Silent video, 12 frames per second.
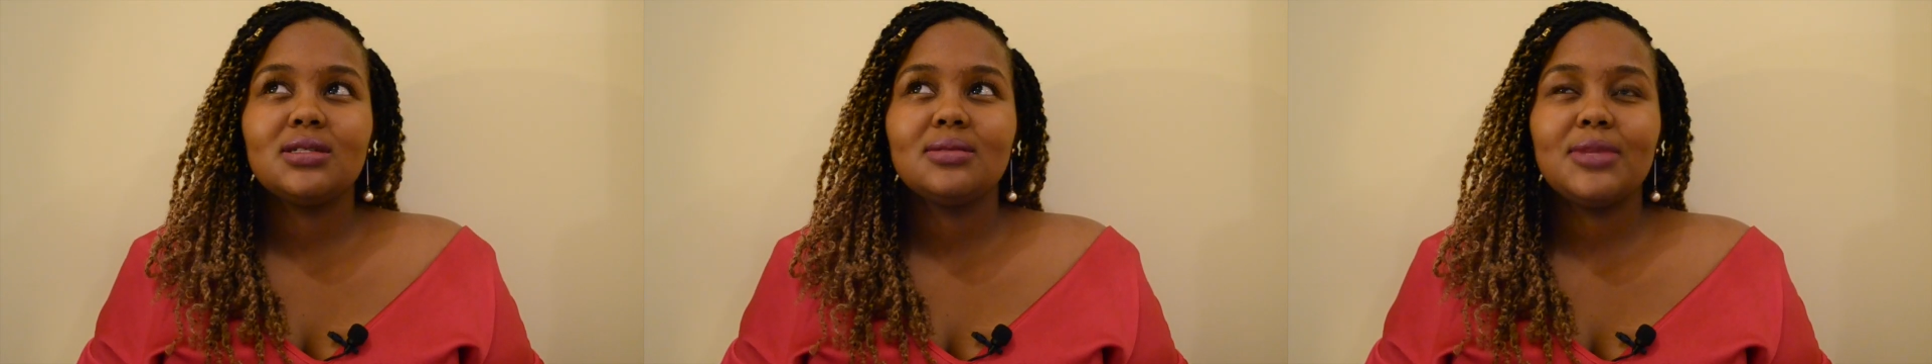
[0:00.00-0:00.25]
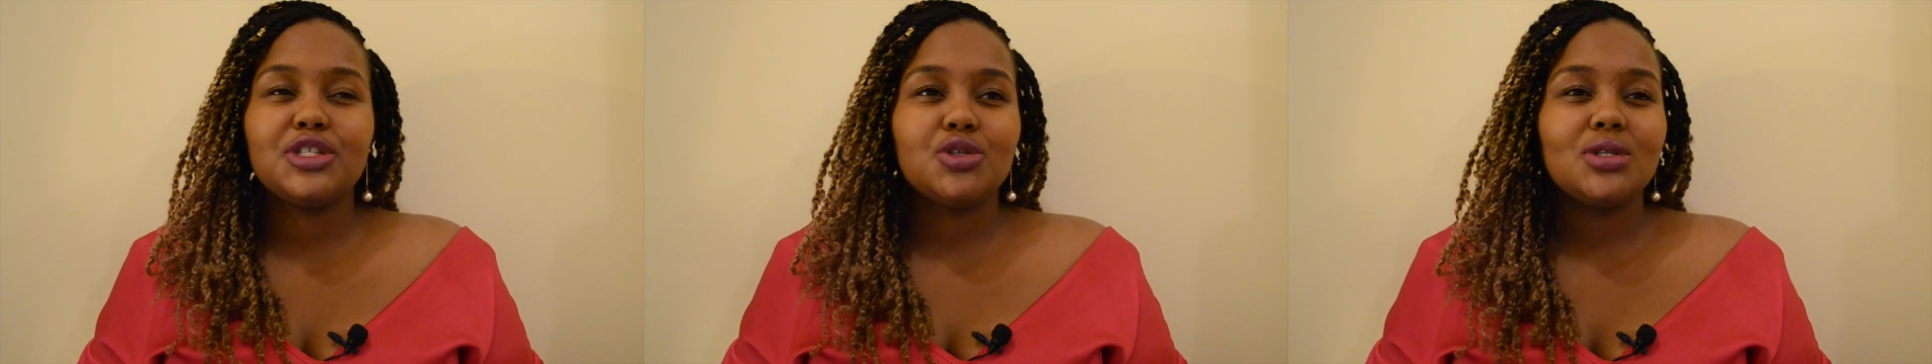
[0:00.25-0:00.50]
My
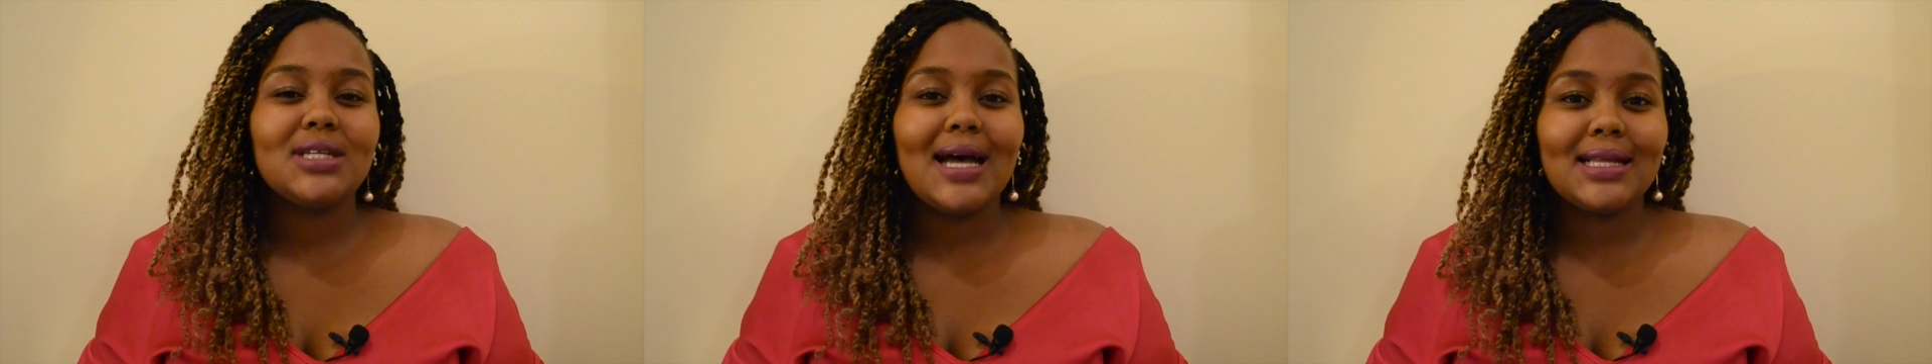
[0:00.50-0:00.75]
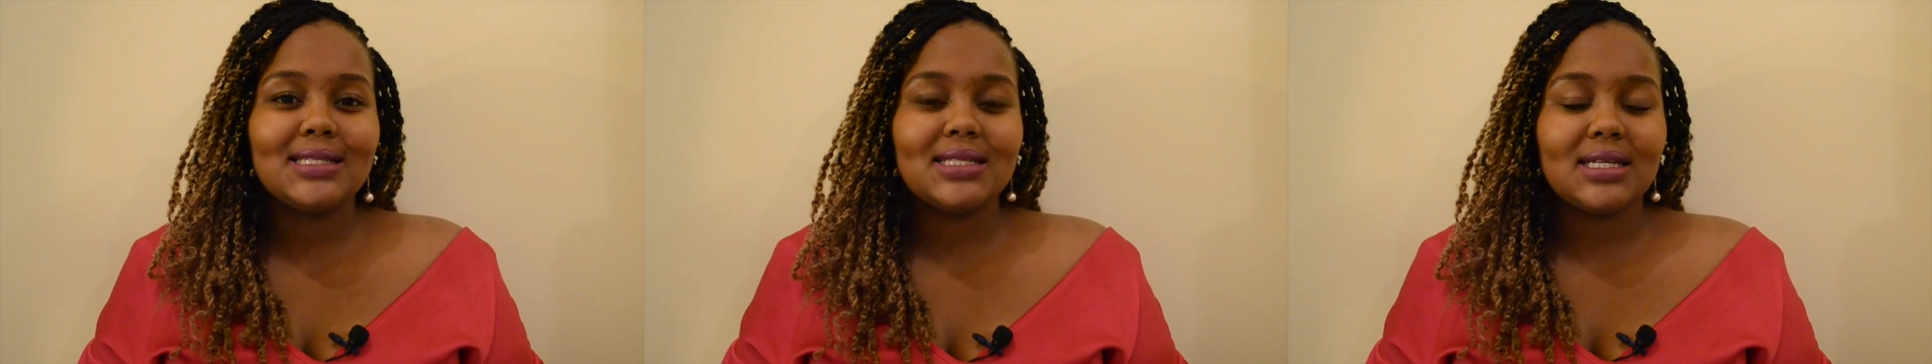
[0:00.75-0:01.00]
short
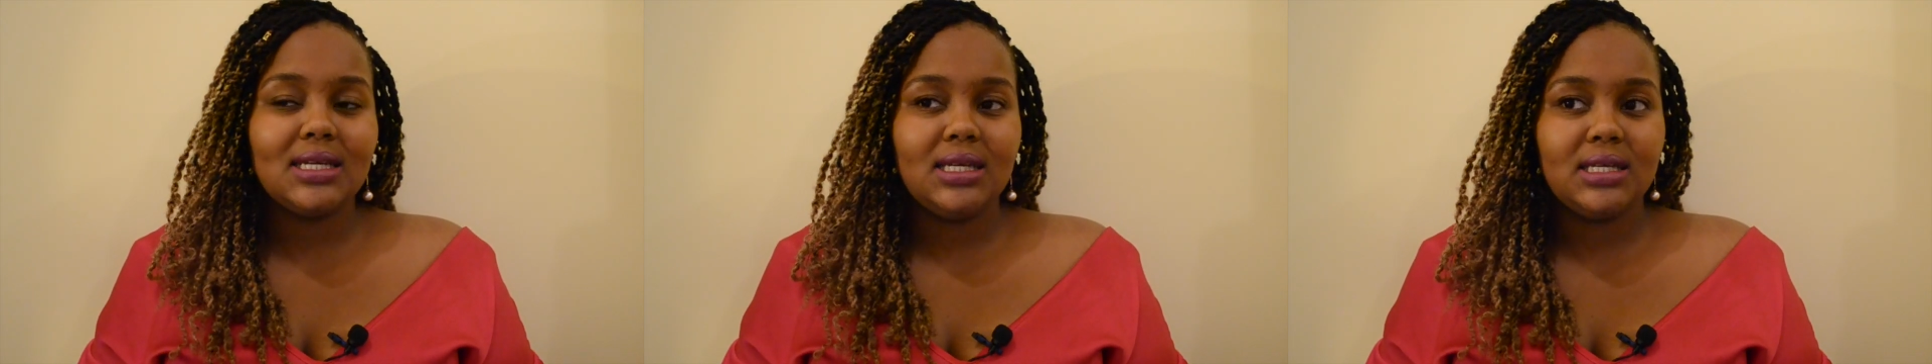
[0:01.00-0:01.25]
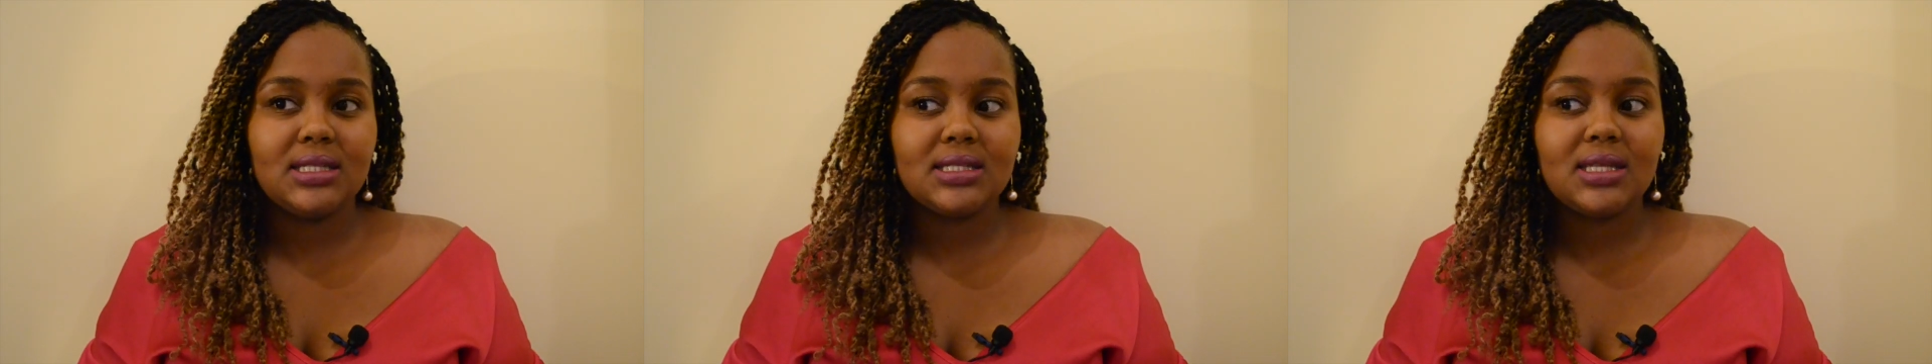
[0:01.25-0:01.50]
answer
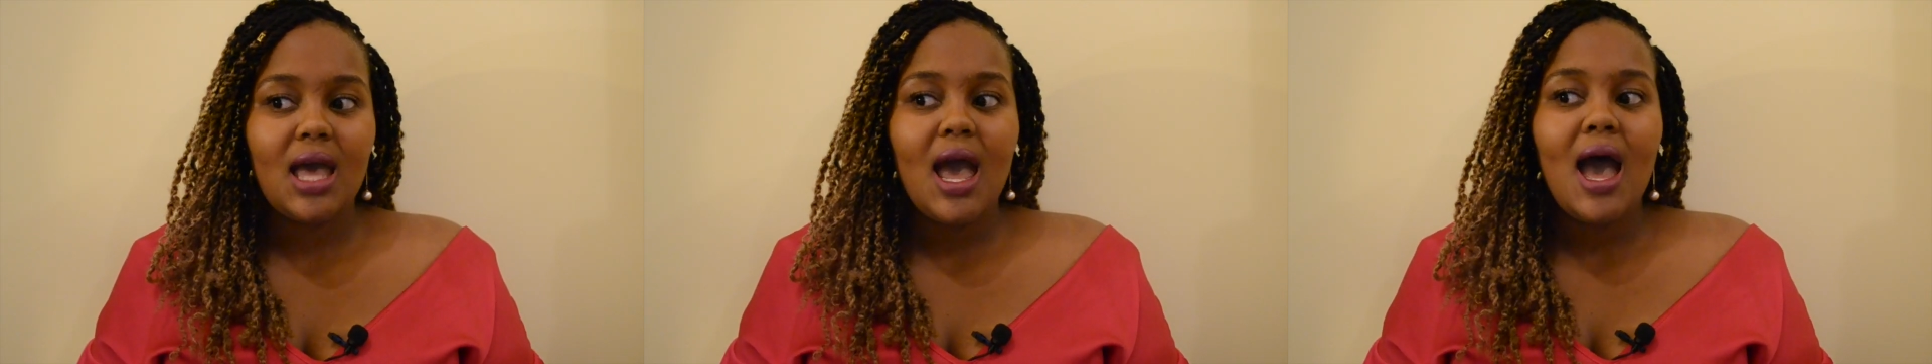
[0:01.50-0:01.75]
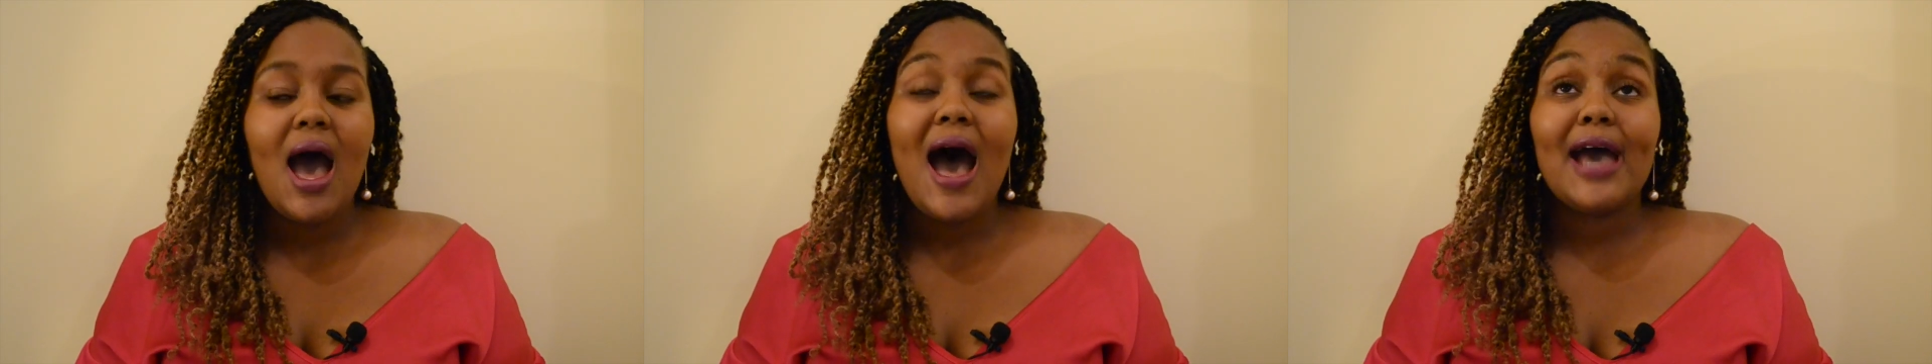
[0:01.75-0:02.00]
is
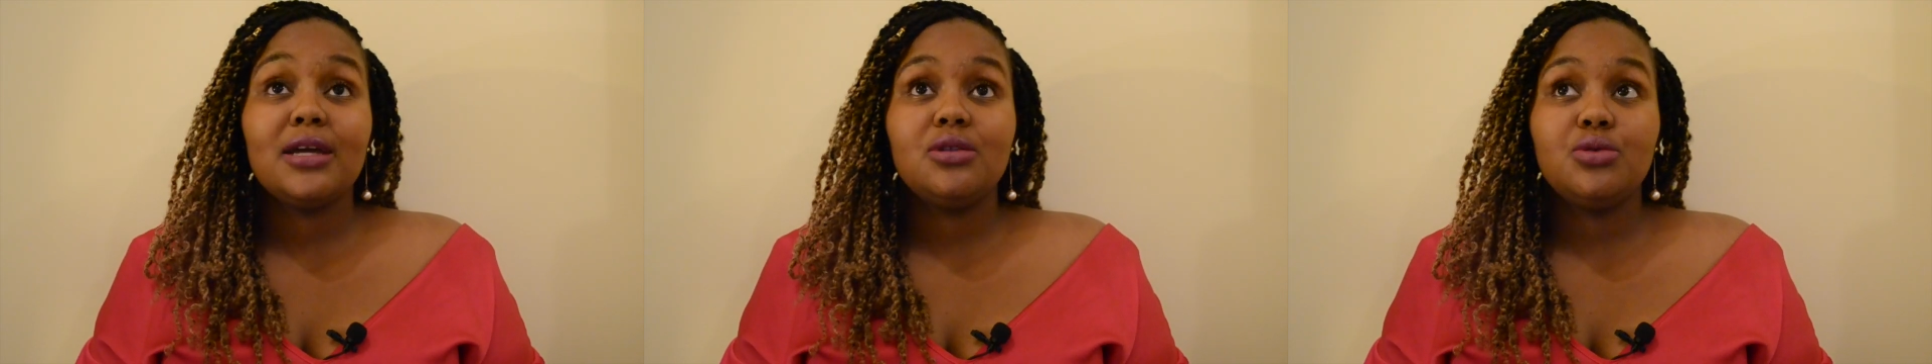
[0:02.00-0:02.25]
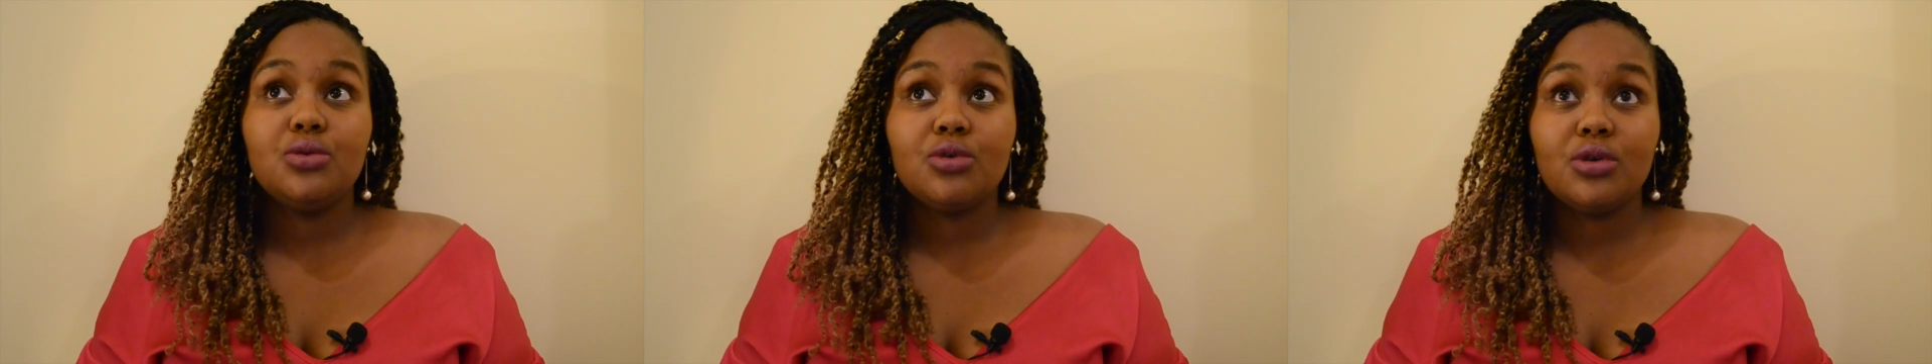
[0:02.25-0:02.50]
I
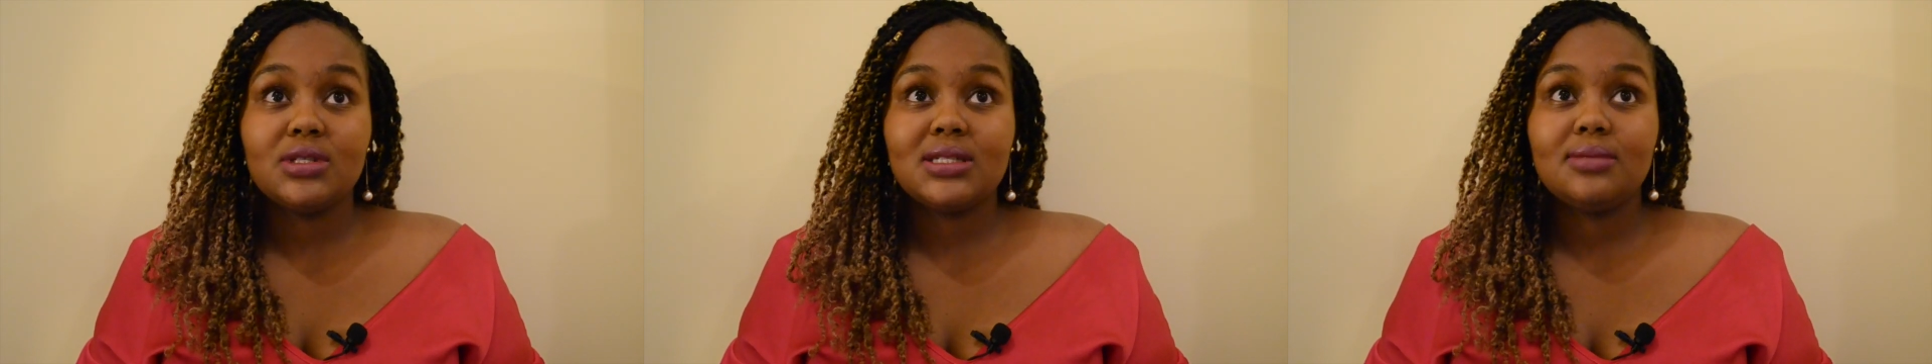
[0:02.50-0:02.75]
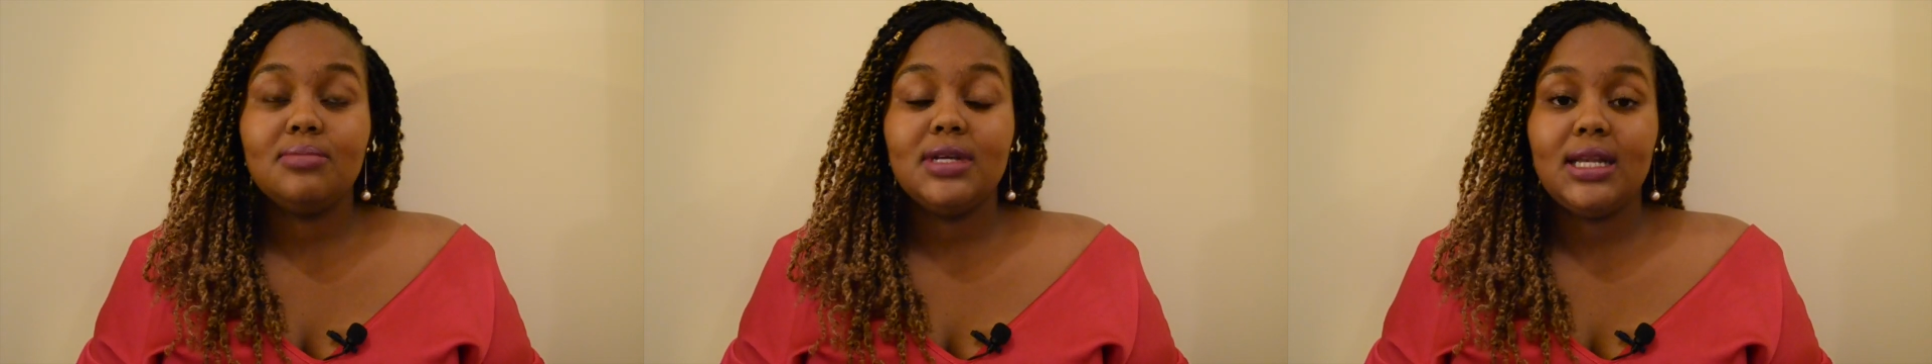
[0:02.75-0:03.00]
do not
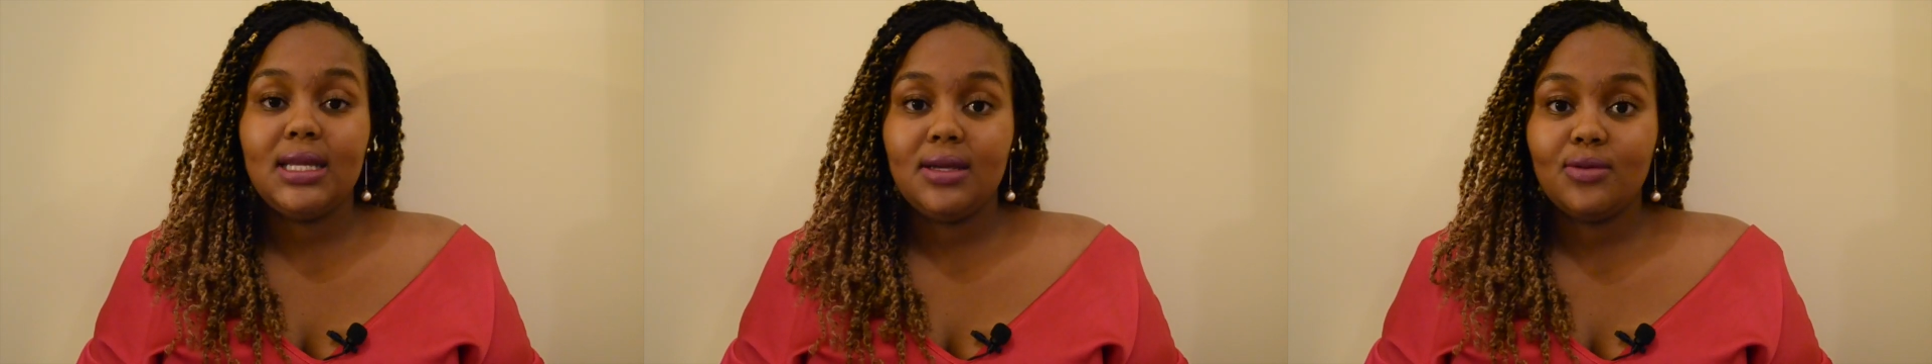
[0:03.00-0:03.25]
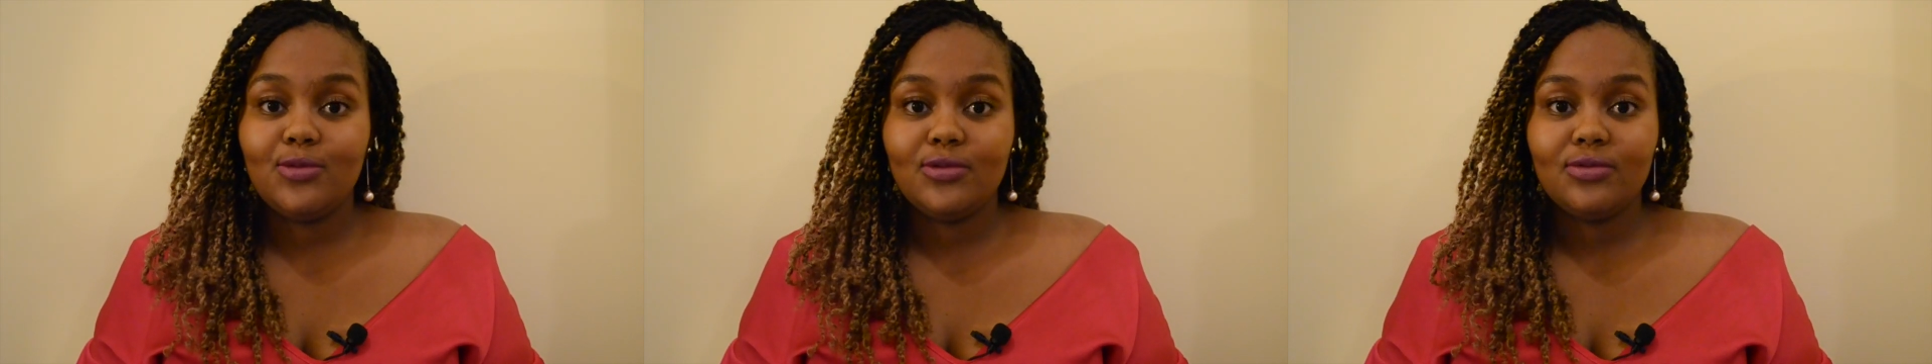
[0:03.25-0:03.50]

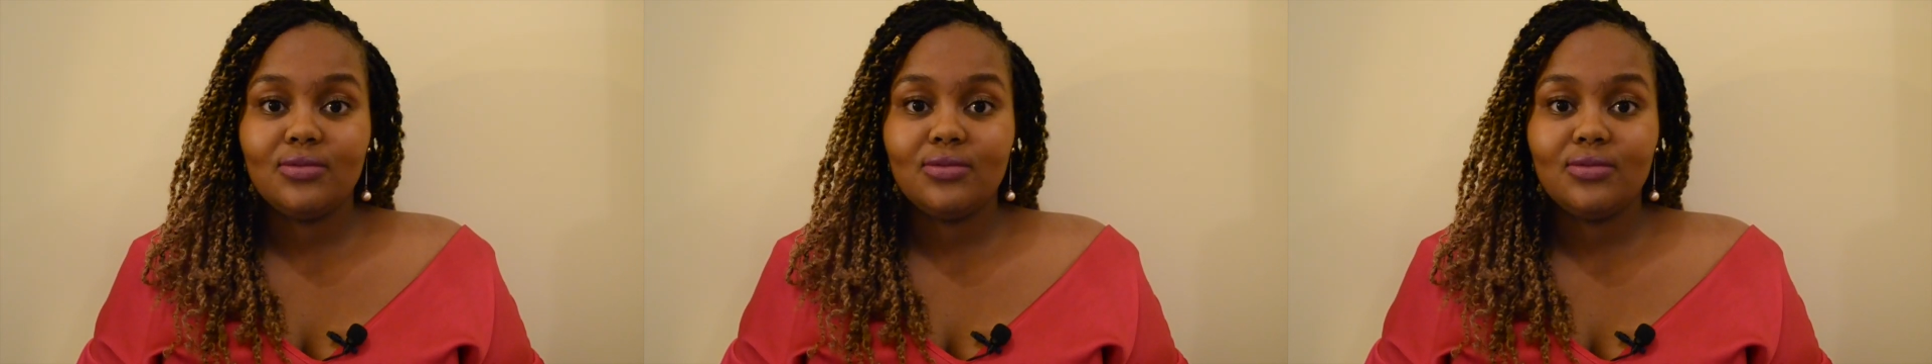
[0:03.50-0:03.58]
believe